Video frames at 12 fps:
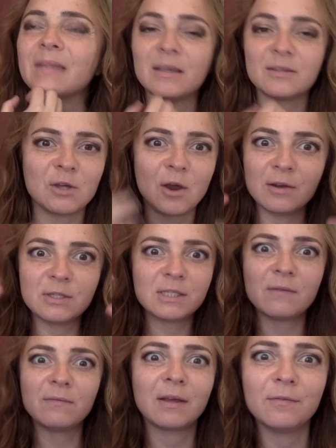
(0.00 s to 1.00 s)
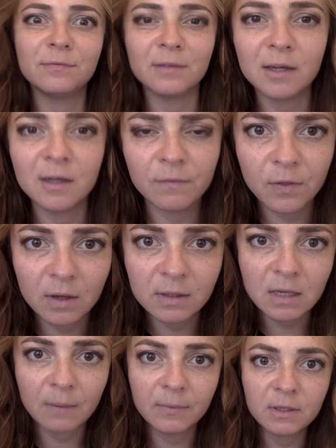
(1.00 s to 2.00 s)
Sorry, I just have like a flood of
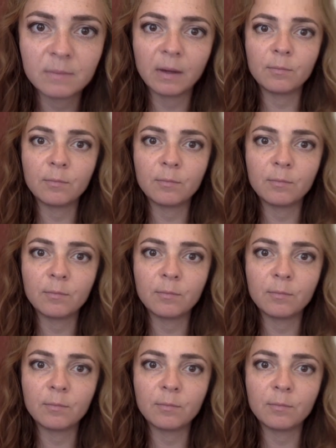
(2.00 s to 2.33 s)
thoughts coming to my